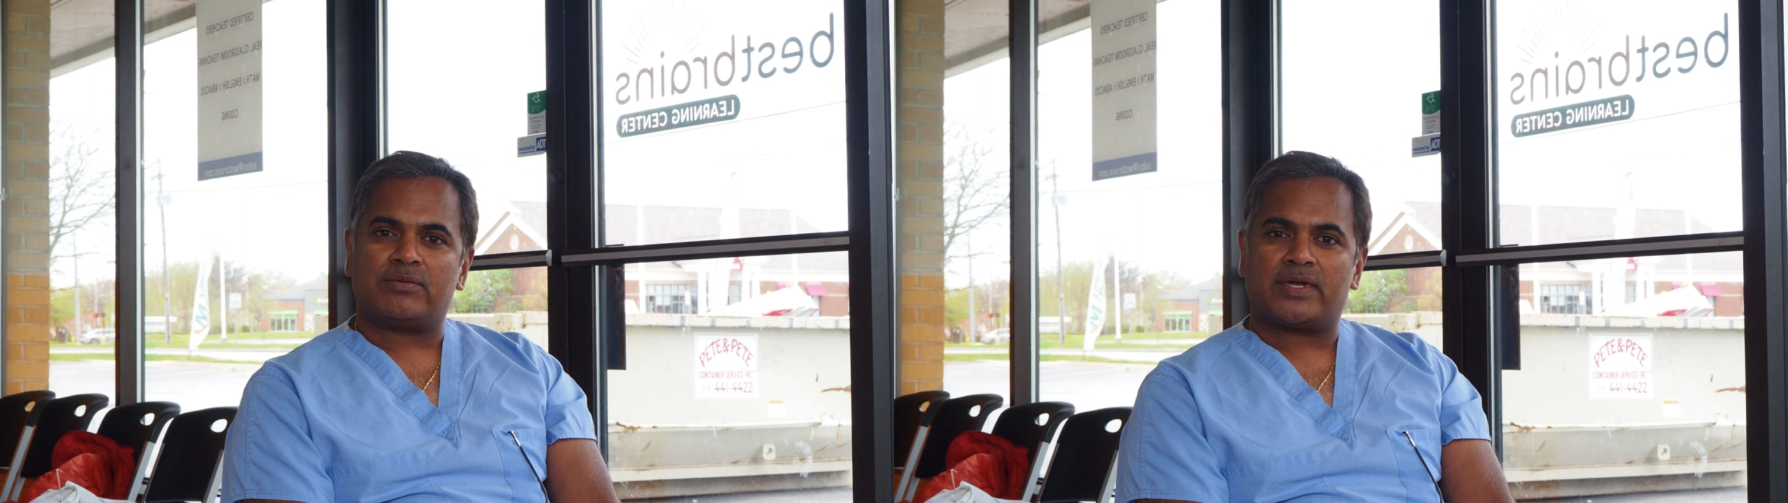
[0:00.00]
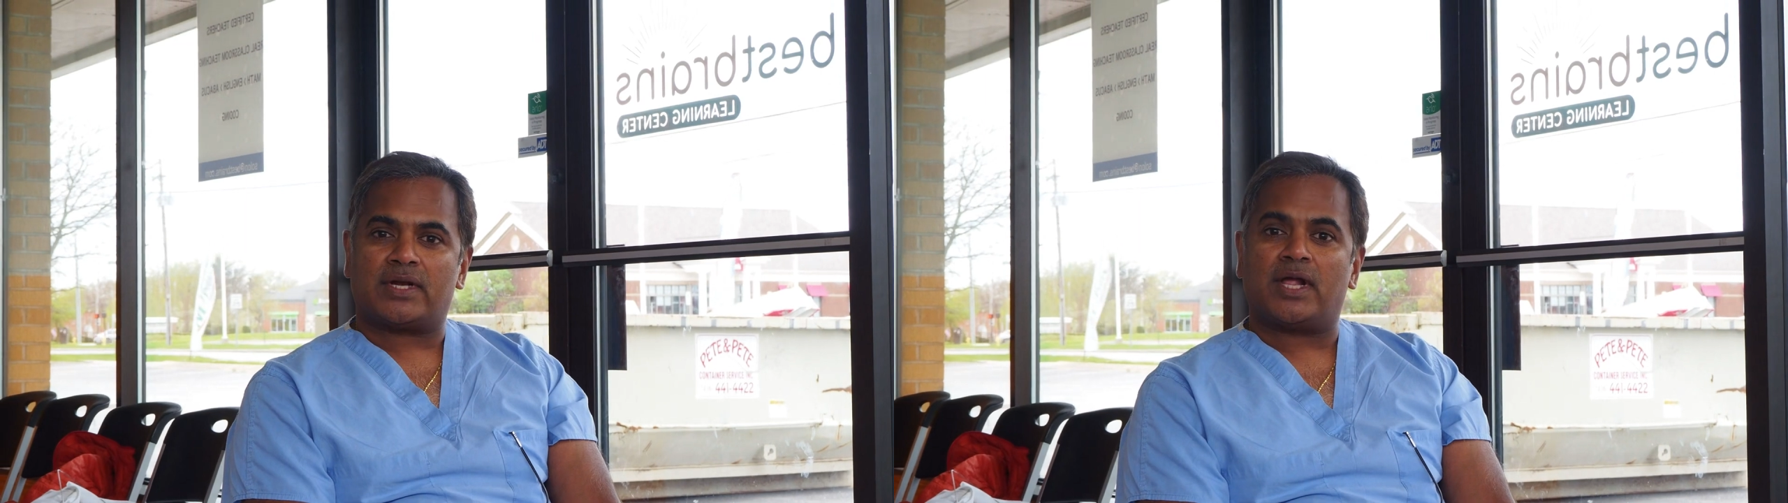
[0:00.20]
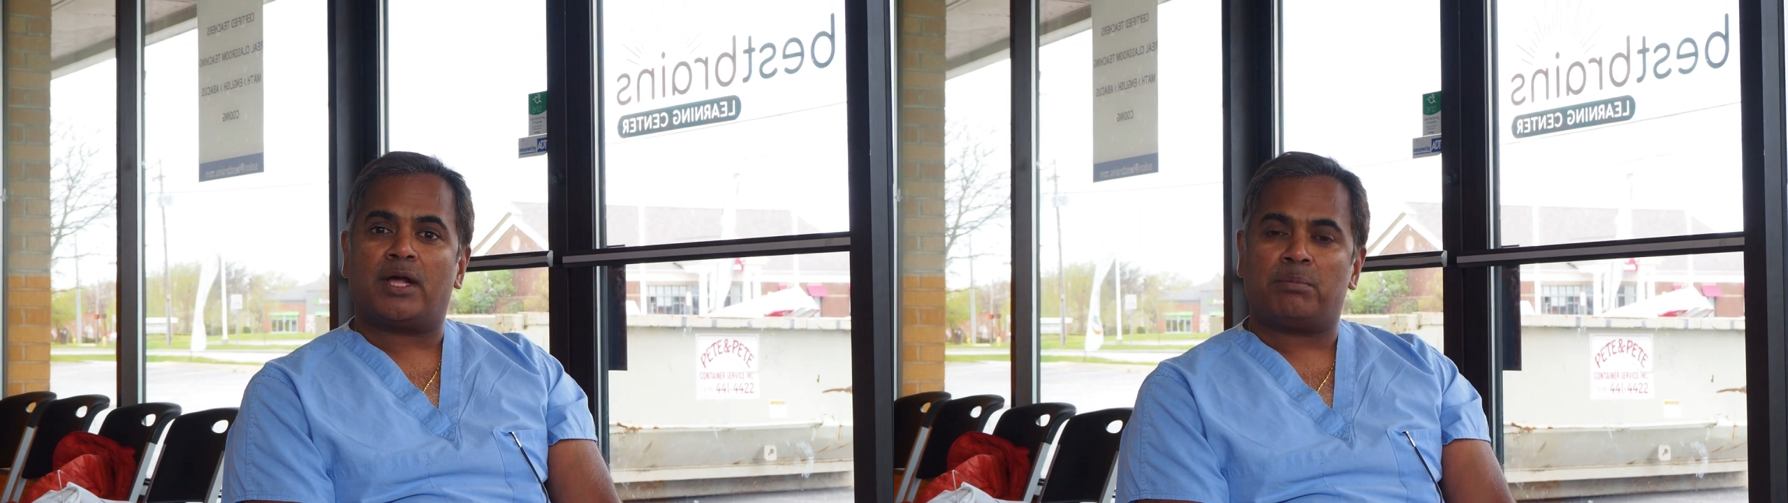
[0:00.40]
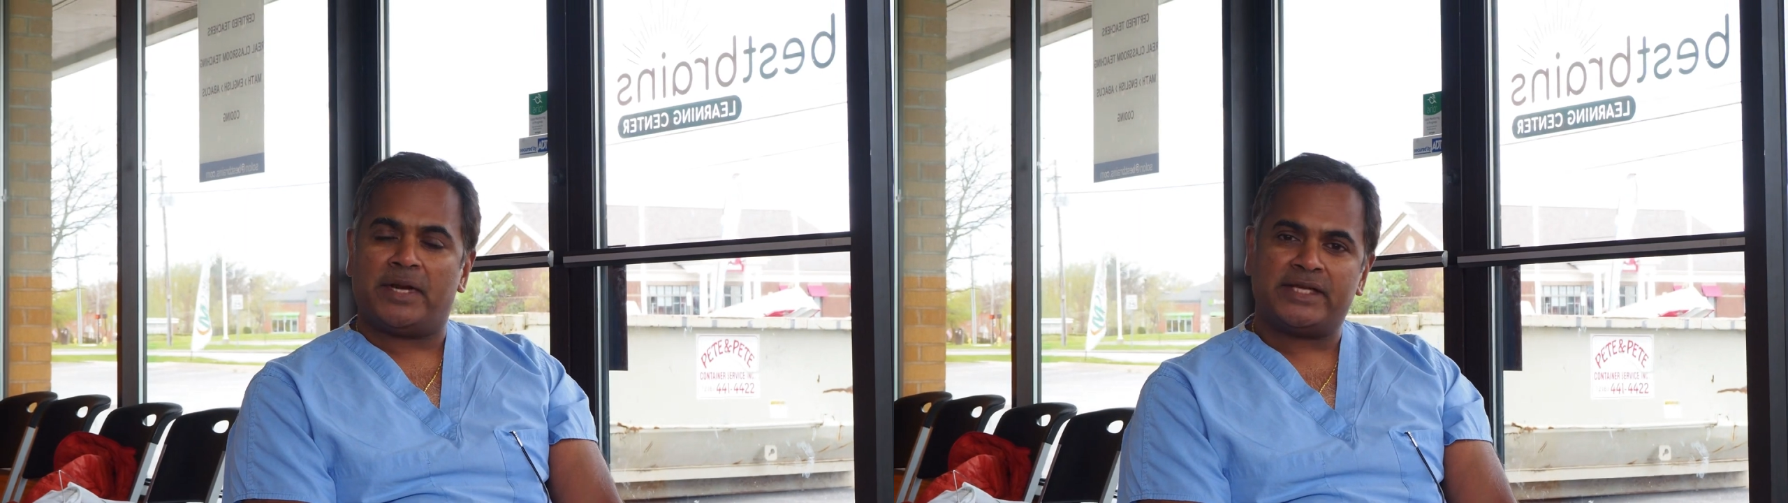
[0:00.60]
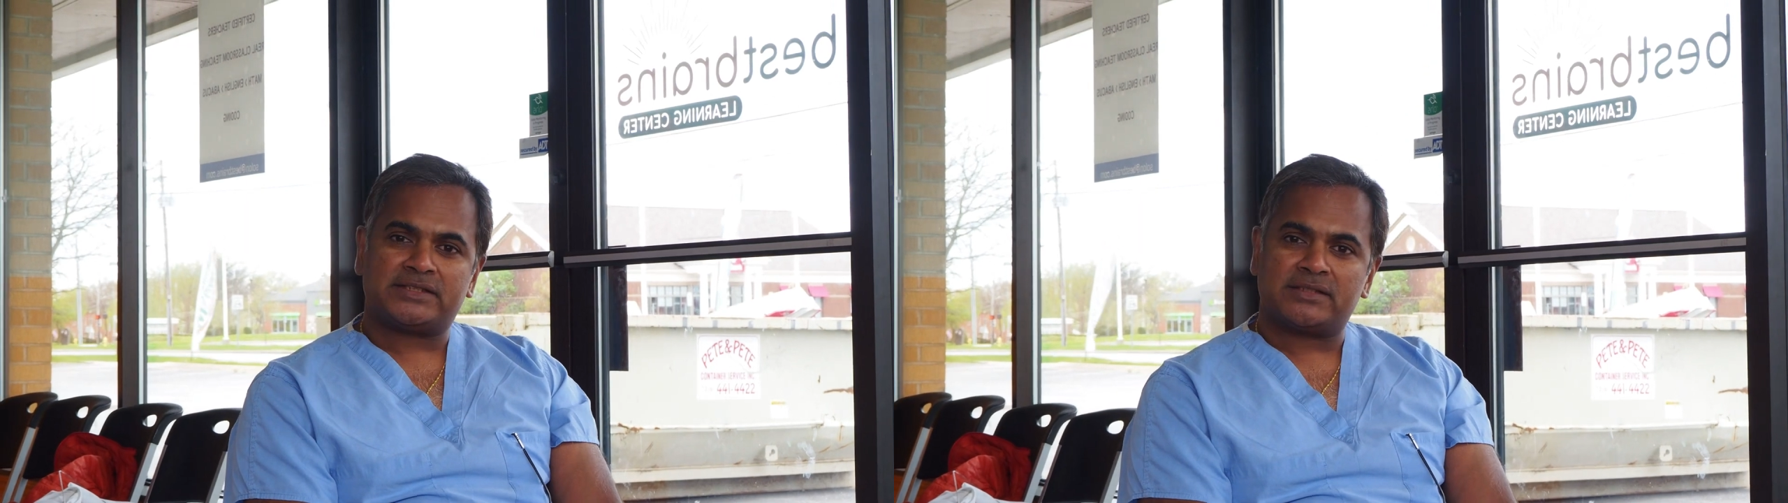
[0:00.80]
were
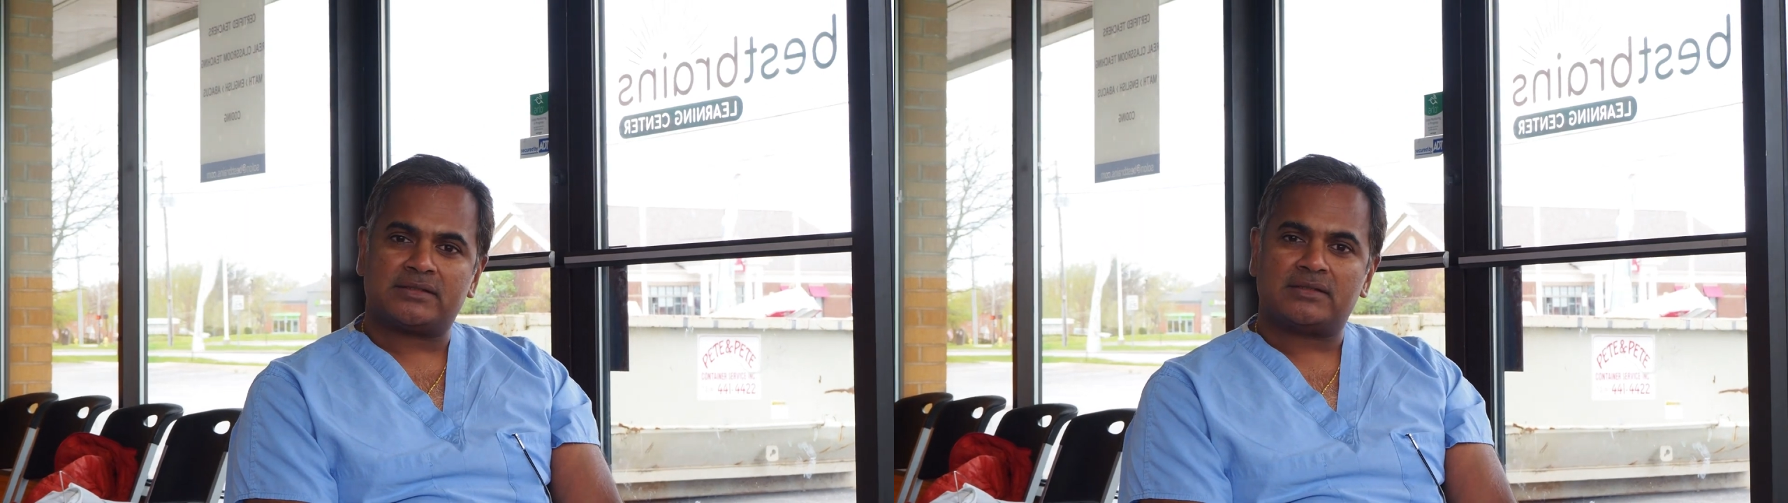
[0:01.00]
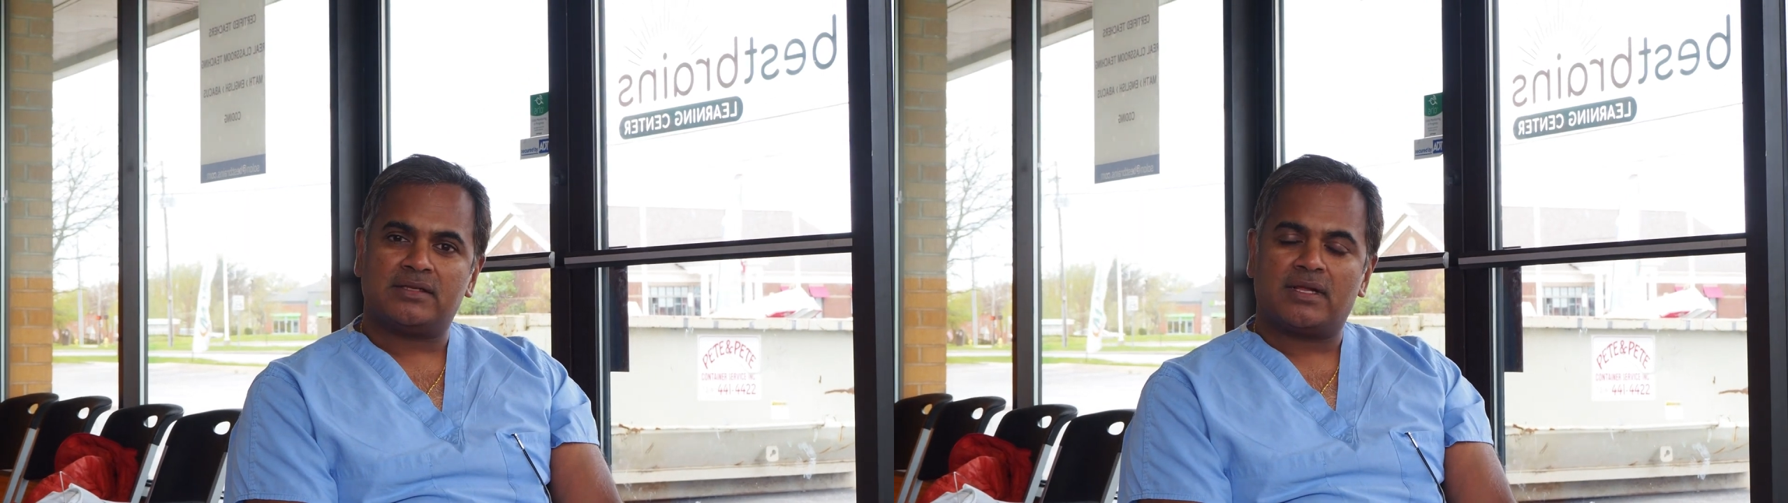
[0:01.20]
ablation,